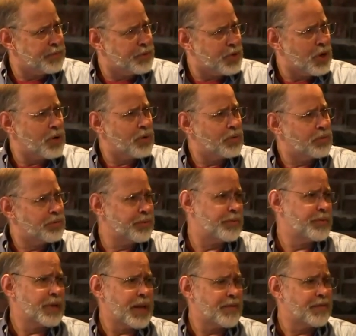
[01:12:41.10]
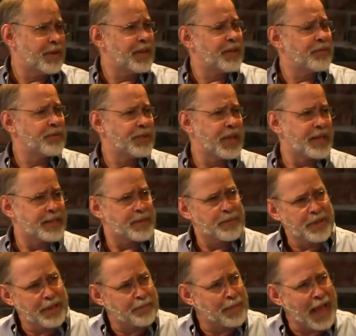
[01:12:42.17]
Joe down in Philly will take some
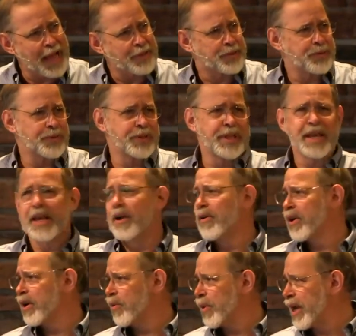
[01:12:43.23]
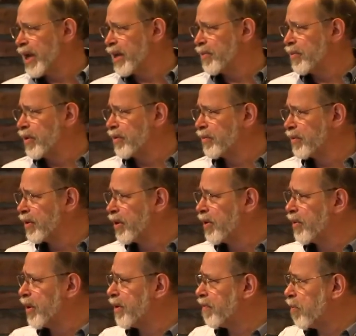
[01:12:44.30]
of the pastors in the area away and we'll go
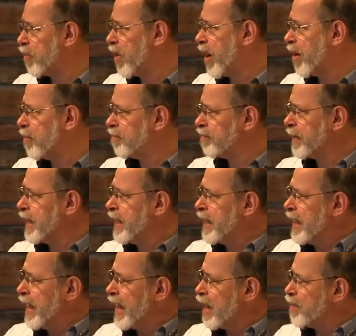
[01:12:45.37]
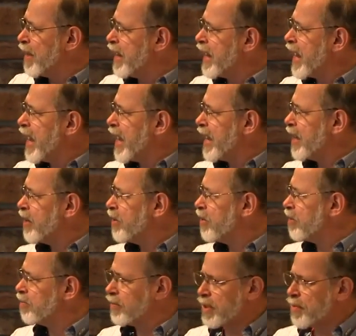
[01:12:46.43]
away for prayer. And I met a guy
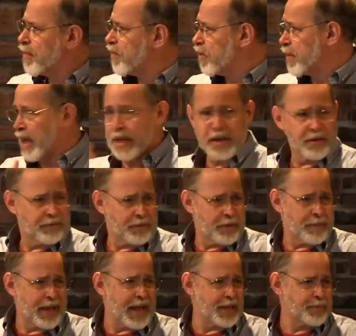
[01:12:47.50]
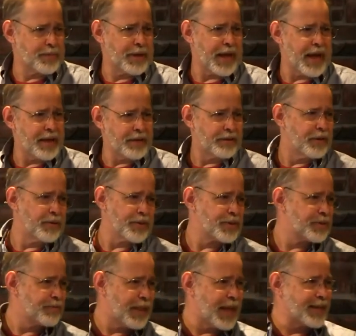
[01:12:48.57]
who some of you might know from the past, but I don't know
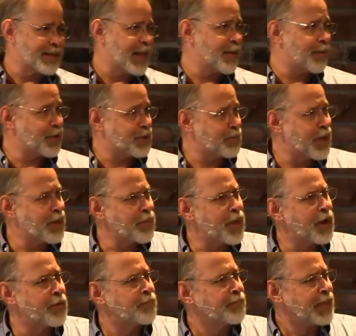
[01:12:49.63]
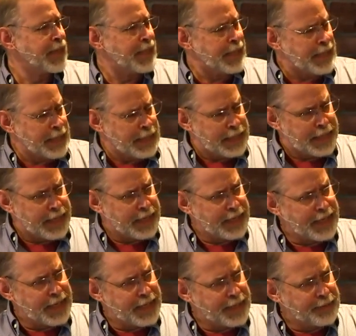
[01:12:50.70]
his last name. I just met him there.
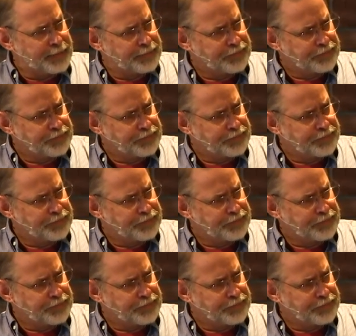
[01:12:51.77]
And